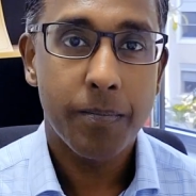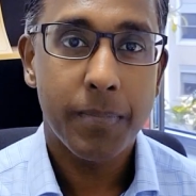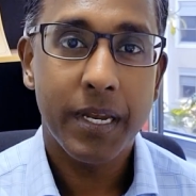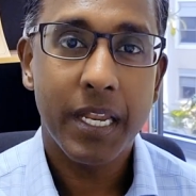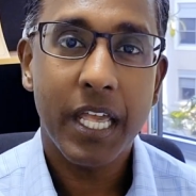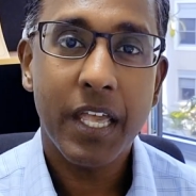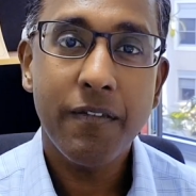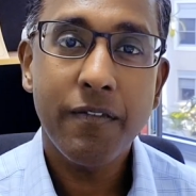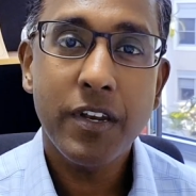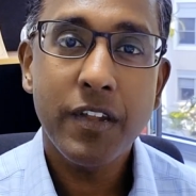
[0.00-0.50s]
But
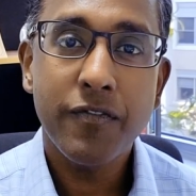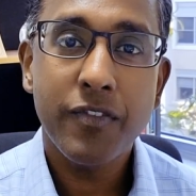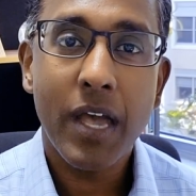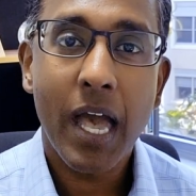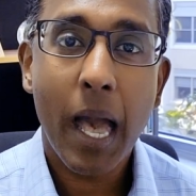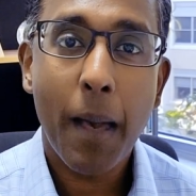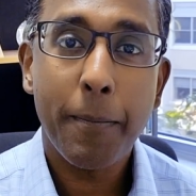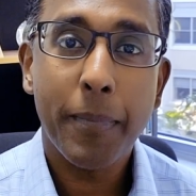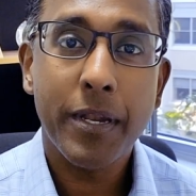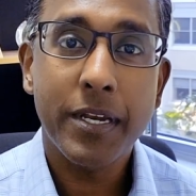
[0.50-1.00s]
even if you're
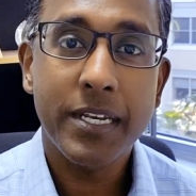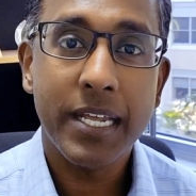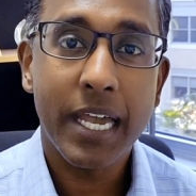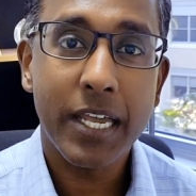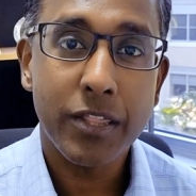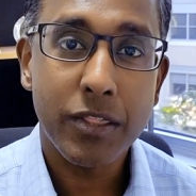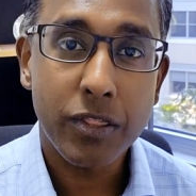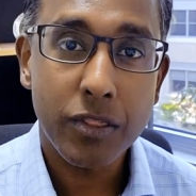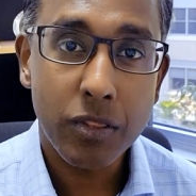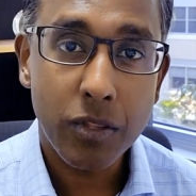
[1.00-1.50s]
happy to take
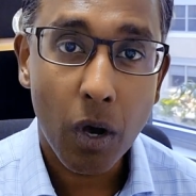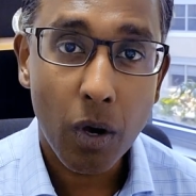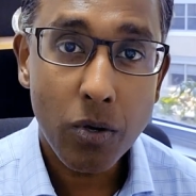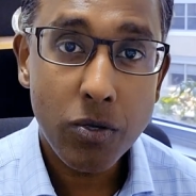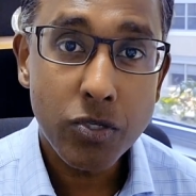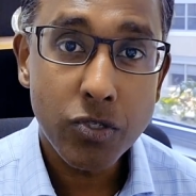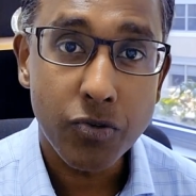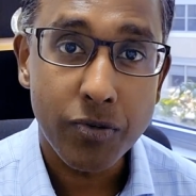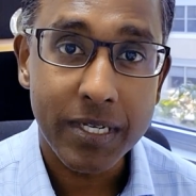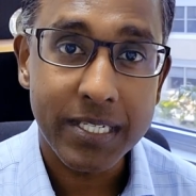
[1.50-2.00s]

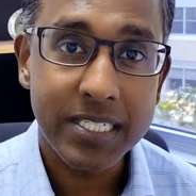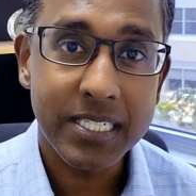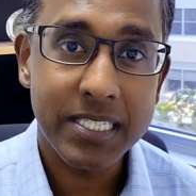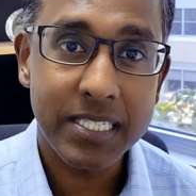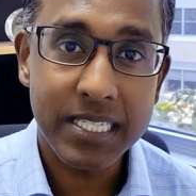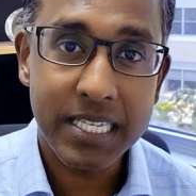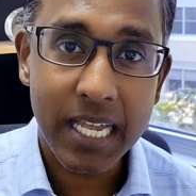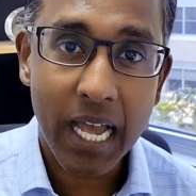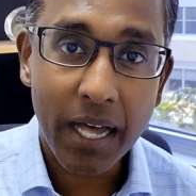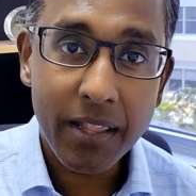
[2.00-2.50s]
those risks,
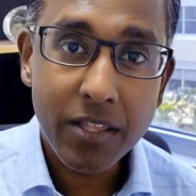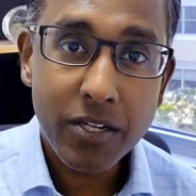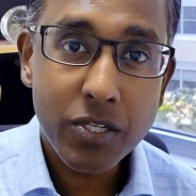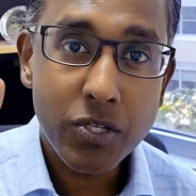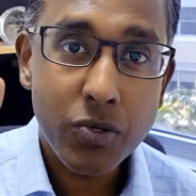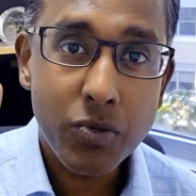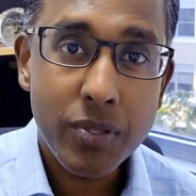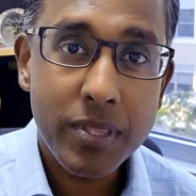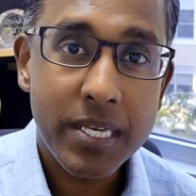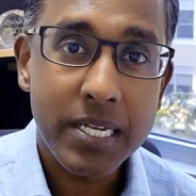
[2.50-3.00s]
the other
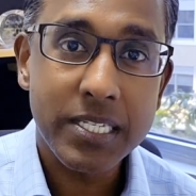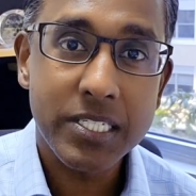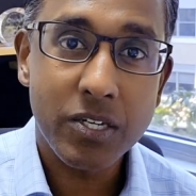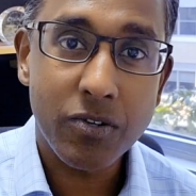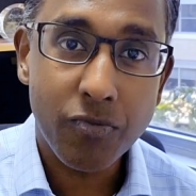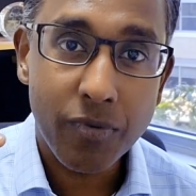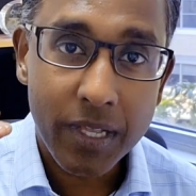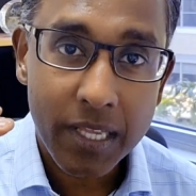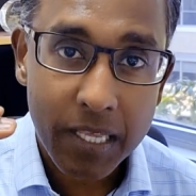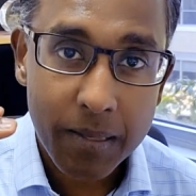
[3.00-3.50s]
two things that
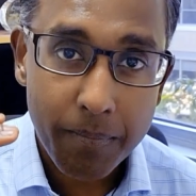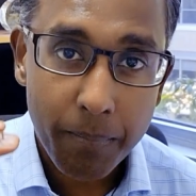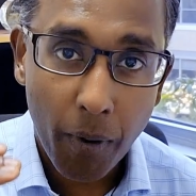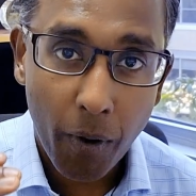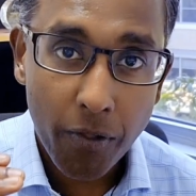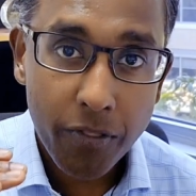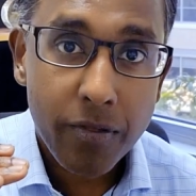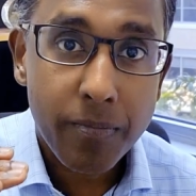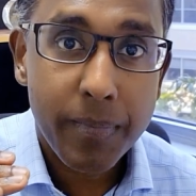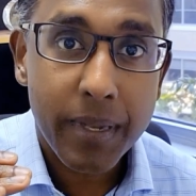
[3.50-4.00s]
really
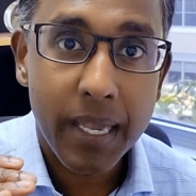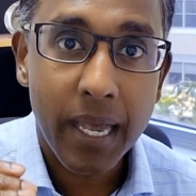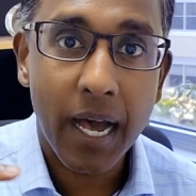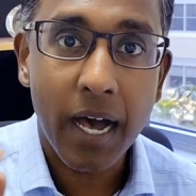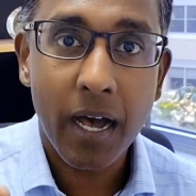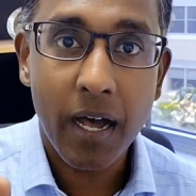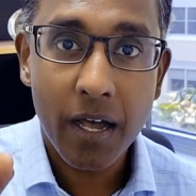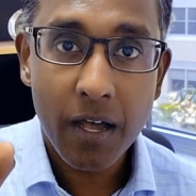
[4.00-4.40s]
bother me are,